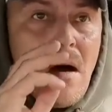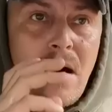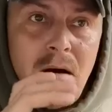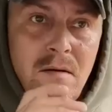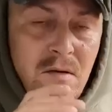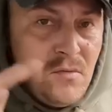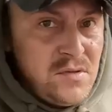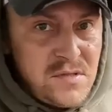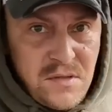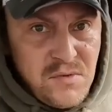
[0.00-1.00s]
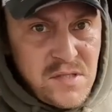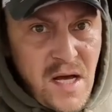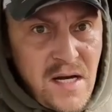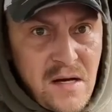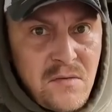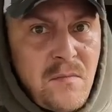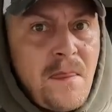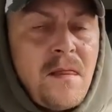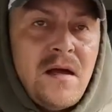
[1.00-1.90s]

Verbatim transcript: Uh, it was it was light out.